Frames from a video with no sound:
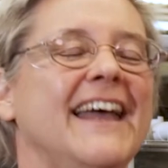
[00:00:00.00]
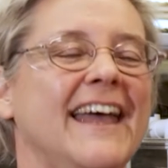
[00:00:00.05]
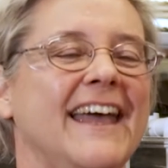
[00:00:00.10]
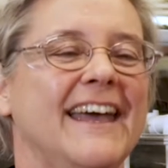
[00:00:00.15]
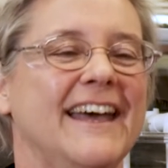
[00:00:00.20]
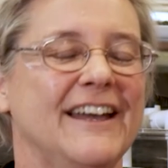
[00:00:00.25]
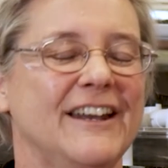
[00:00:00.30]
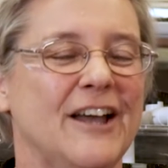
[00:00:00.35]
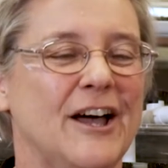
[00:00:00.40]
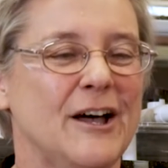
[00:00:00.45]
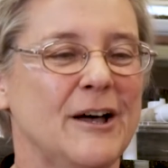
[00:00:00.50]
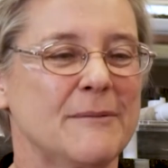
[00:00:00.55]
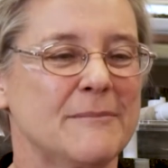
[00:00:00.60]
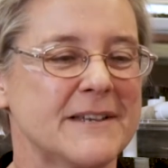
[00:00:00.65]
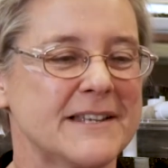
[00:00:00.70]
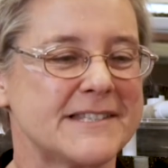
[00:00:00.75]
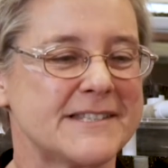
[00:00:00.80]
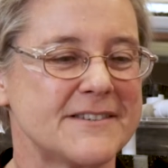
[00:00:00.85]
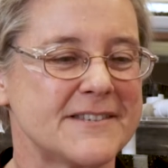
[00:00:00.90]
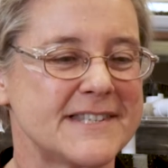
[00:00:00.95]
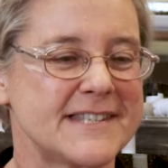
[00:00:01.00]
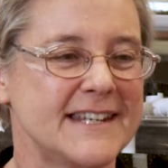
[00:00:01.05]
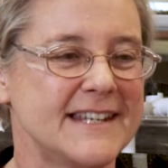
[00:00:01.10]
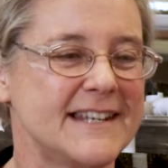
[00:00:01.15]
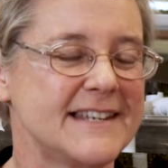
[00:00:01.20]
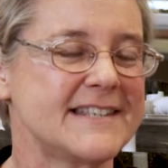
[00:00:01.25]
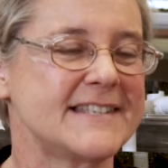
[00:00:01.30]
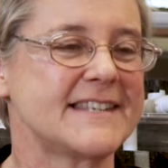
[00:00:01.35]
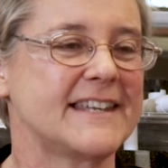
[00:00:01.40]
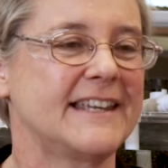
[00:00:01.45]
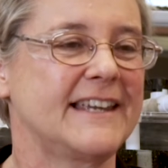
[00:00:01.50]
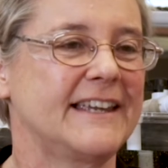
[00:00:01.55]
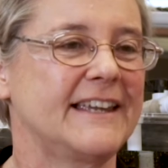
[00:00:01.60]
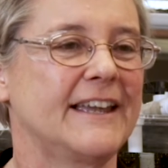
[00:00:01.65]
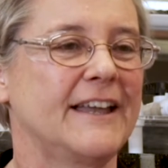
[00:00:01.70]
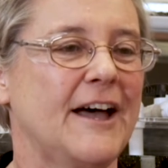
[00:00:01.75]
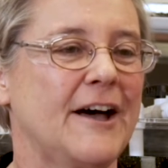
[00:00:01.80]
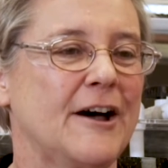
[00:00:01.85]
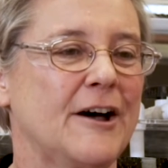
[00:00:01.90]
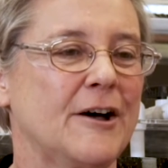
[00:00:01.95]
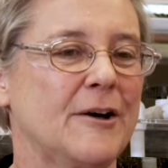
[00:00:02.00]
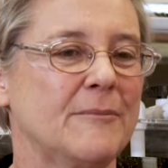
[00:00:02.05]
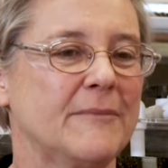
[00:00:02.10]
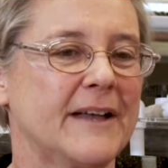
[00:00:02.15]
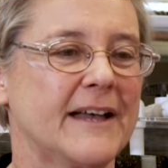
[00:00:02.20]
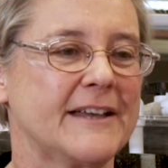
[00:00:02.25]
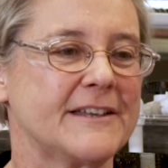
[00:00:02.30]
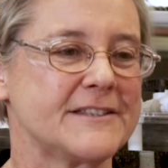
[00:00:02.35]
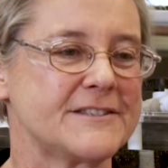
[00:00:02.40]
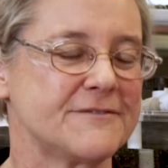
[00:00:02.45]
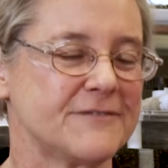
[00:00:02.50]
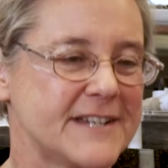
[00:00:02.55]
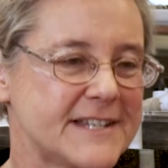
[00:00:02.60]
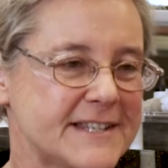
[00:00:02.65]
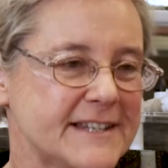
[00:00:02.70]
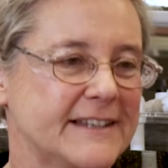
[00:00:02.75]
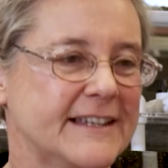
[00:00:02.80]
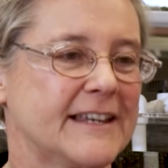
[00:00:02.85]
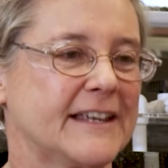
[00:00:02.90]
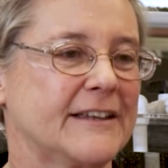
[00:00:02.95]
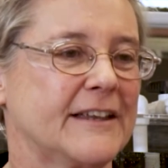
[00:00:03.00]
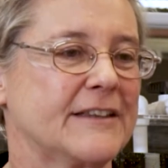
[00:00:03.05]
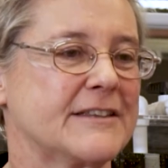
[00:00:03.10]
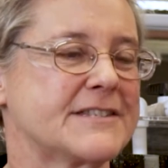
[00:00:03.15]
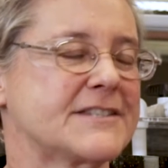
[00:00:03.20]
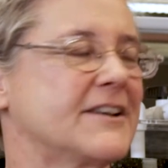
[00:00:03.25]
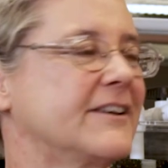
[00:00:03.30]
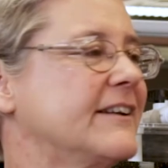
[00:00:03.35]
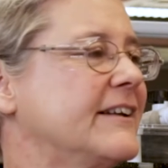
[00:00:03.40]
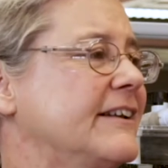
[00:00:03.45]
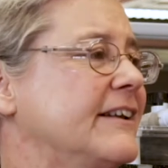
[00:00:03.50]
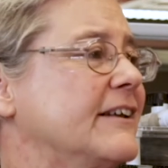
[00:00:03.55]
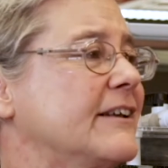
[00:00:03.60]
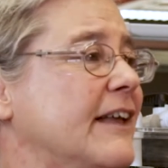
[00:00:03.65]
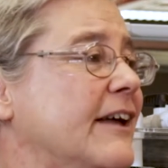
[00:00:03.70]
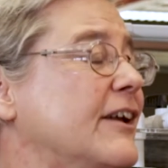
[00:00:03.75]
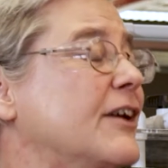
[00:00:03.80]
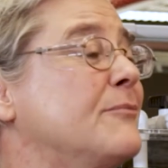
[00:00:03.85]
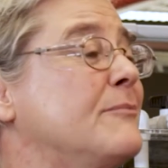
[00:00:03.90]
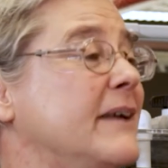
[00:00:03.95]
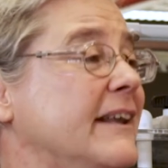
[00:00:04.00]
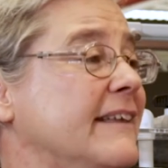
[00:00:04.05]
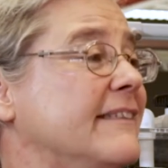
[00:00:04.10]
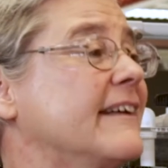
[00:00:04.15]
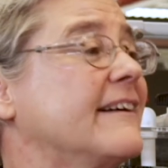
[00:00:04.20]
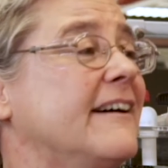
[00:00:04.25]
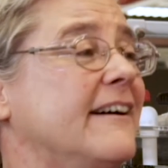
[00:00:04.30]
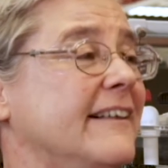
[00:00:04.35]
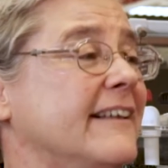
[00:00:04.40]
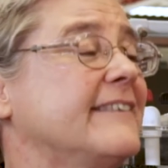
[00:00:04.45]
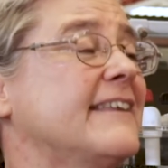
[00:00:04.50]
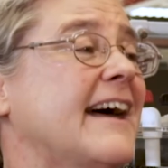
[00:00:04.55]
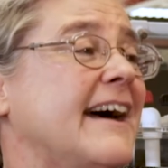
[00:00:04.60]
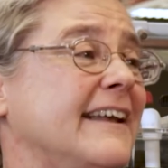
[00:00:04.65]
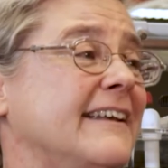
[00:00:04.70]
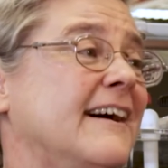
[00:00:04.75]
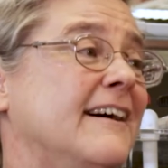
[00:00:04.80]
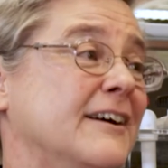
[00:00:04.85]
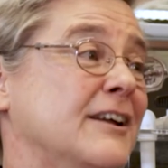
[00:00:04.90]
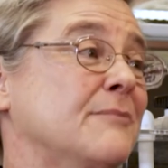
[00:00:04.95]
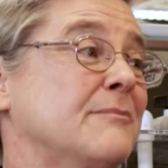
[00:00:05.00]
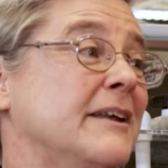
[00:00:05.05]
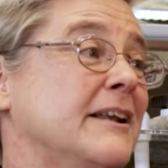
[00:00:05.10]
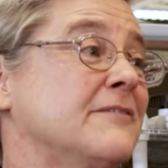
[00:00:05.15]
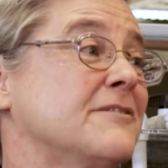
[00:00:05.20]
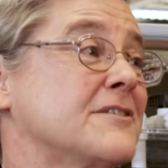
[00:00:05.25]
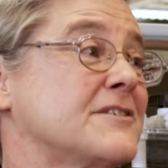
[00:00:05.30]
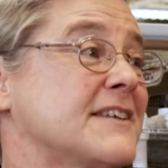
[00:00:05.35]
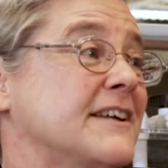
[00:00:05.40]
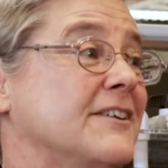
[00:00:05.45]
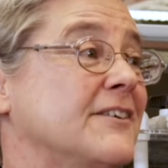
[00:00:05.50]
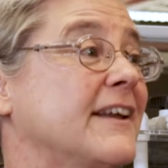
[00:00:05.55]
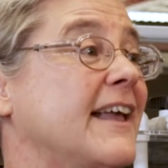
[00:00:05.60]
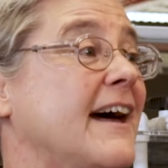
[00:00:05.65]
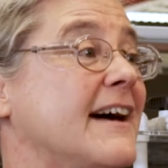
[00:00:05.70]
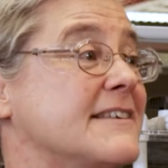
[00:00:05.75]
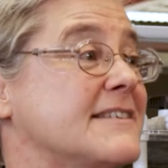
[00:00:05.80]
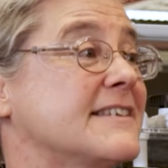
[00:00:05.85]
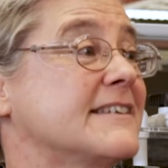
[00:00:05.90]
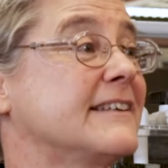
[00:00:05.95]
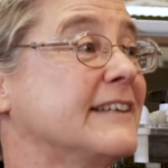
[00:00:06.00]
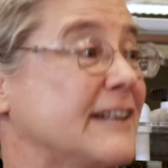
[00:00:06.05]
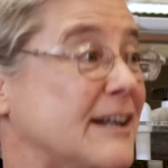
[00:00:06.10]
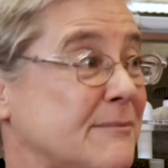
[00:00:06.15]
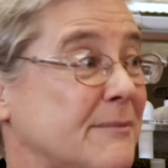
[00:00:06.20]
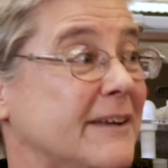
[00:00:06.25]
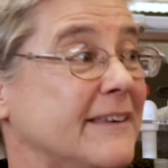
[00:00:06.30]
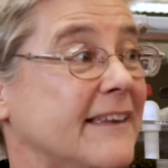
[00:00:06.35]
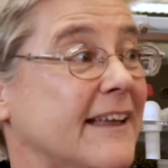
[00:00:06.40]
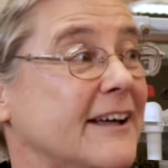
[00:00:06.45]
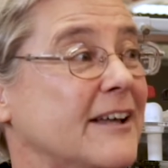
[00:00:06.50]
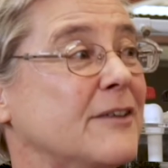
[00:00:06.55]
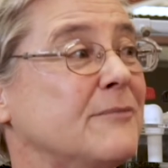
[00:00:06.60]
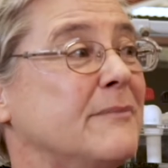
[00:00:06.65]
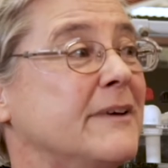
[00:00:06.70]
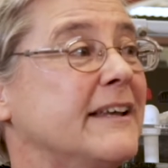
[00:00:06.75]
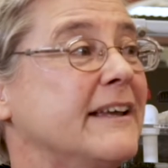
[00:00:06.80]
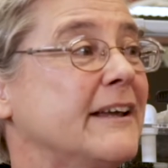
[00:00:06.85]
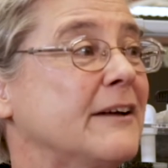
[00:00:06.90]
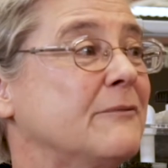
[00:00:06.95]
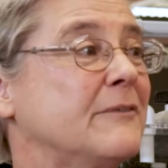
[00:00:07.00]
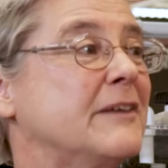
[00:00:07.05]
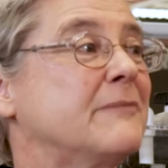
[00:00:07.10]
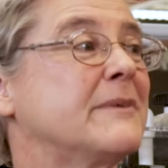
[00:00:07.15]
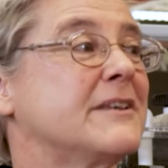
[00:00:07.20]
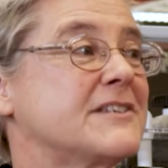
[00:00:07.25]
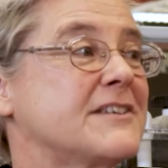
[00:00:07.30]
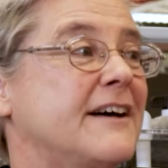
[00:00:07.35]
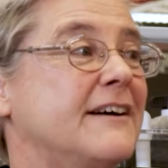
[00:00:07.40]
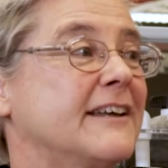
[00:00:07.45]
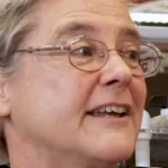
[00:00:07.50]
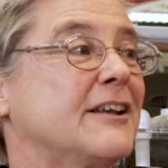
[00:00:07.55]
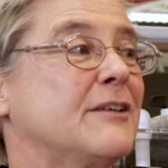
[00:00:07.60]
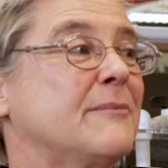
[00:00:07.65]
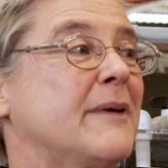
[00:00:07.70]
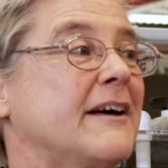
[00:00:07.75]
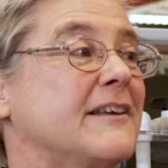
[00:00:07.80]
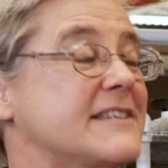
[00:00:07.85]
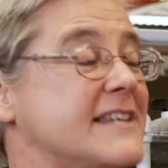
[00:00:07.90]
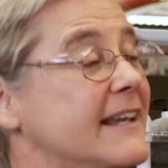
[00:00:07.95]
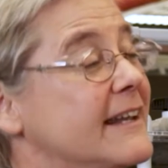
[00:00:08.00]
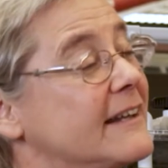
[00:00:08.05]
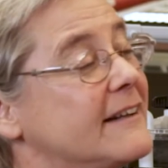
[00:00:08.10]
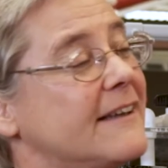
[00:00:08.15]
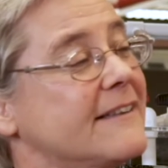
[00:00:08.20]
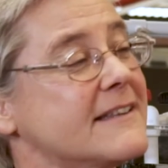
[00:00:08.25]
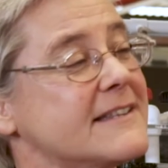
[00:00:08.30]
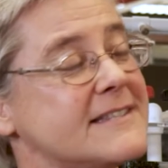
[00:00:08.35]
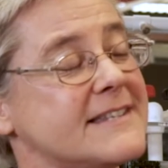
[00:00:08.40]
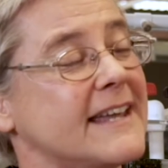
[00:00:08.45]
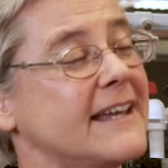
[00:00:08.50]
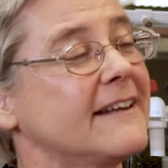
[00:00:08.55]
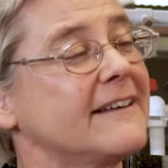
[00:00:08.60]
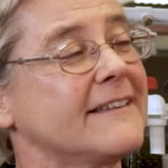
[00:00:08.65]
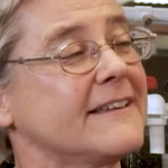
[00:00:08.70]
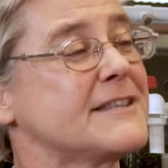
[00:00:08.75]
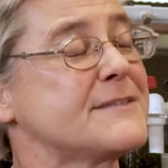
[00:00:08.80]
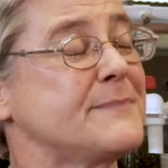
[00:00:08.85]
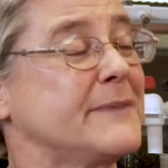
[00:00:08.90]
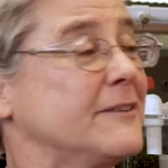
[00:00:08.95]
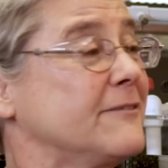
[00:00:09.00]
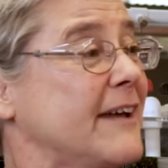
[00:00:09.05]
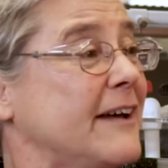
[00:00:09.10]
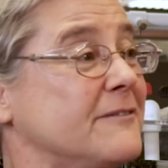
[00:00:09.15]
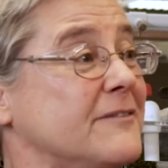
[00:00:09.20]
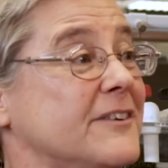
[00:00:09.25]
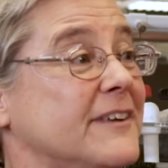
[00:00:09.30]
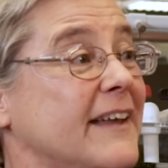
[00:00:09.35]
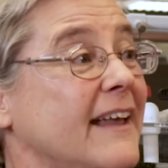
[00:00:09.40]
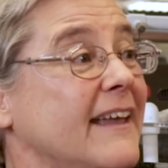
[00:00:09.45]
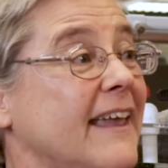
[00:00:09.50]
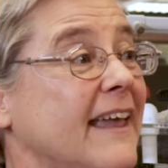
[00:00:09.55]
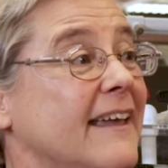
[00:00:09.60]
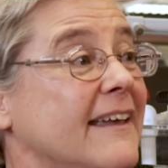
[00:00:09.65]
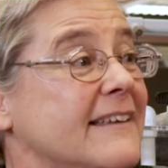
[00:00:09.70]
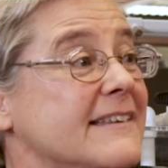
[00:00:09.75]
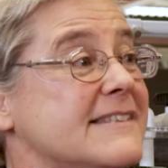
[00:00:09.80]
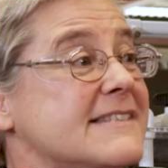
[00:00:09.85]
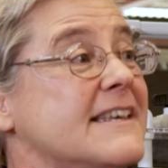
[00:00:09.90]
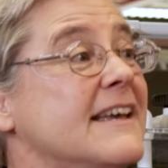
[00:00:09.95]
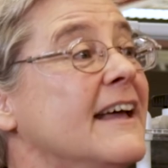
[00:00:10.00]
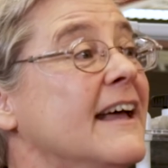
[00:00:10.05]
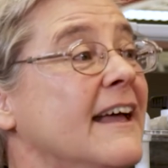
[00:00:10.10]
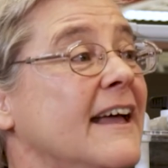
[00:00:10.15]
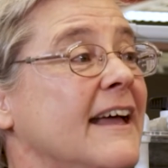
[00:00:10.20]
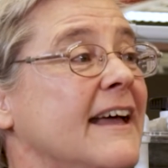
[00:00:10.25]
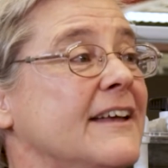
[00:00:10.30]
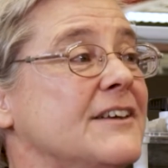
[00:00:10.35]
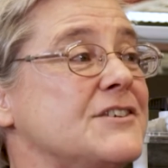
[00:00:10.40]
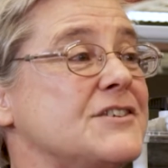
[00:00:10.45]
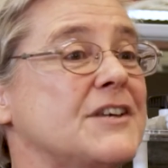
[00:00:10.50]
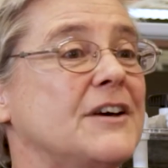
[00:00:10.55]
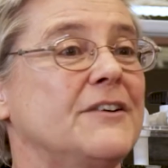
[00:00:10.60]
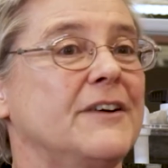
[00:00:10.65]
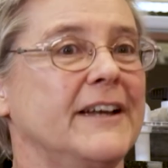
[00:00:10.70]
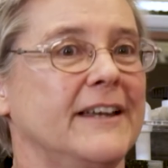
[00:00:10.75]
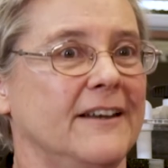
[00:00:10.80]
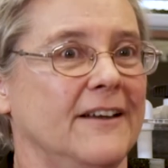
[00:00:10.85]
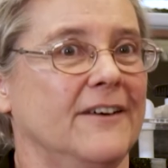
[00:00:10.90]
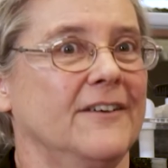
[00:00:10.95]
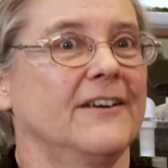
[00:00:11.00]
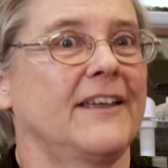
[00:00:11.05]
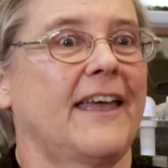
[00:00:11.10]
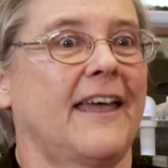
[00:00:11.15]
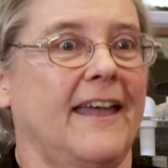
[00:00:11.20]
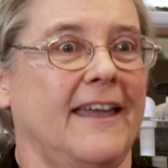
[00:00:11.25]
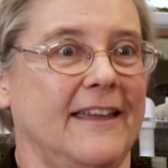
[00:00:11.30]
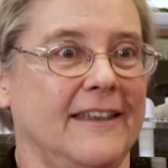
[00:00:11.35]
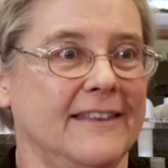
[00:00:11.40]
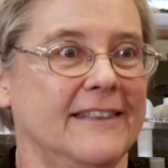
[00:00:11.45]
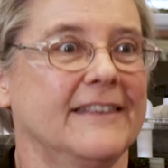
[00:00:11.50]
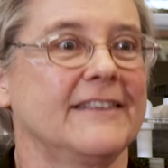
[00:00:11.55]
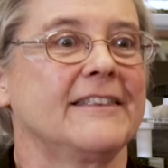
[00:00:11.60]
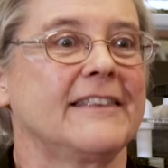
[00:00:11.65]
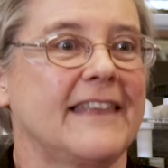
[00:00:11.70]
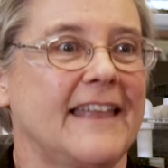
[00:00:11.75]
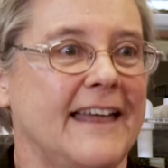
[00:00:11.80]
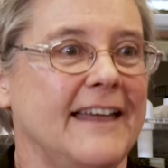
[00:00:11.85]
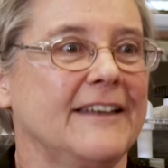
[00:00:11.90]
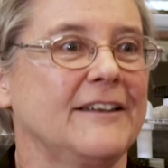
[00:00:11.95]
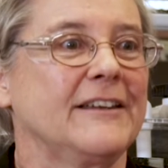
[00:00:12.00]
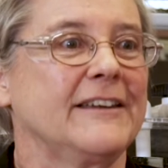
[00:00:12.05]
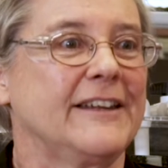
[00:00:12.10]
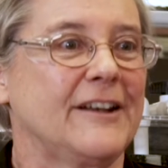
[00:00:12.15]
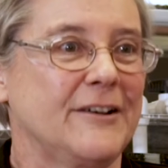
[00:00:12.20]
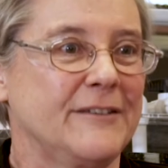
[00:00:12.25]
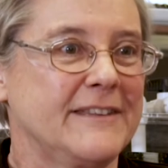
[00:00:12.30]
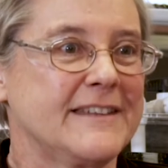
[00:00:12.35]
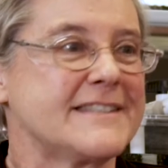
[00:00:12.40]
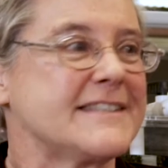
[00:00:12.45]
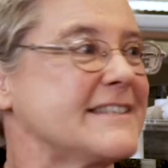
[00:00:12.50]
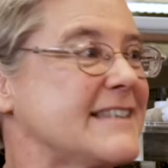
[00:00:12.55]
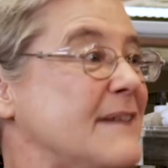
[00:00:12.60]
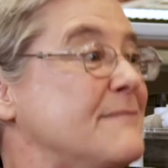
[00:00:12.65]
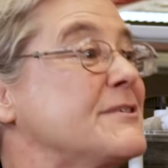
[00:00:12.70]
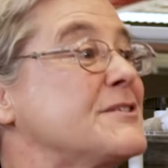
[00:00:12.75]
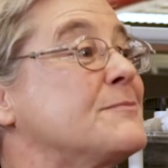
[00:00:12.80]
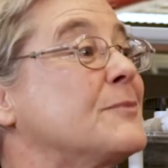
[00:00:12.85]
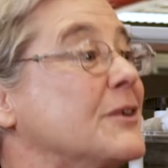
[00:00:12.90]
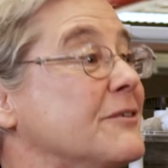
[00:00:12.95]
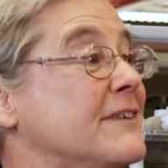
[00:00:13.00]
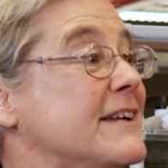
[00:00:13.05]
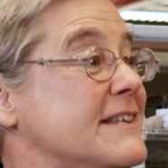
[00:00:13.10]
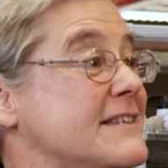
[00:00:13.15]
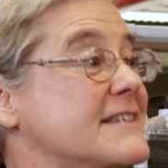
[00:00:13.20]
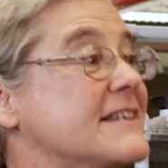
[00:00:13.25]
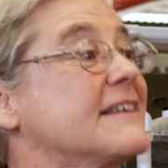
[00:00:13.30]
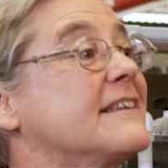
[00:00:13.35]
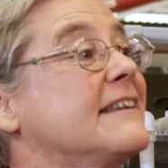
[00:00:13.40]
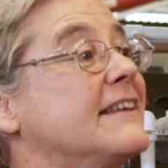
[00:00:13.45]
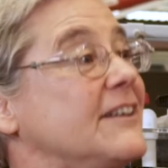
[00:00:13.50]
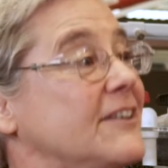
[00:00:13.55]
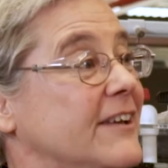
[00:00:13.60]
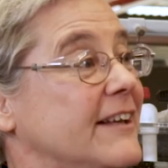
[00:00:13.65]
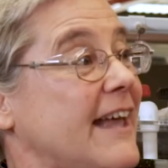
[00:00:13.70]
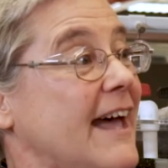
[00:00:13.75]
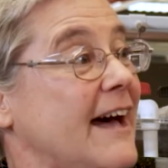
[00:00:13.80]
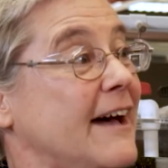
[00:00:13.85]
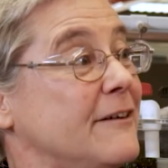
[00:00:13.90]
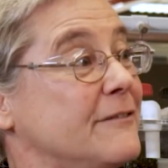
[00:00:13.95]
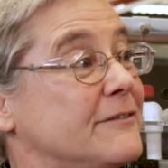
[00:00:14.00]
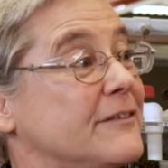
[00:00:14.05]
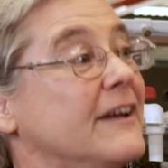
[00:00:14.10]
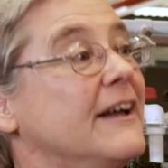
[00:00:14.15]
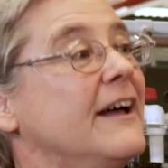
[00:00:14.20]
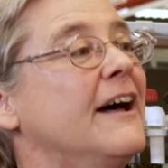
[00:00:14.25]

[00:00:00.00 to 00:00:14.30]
And so CDC has recently started a committee. They call it the Ad Hoc Committee for Cyanuric Acid, and I'm on that committee, and we've been talking about taking all this data that's been around for decades and showing, okay, then this is how much more risk that you could have.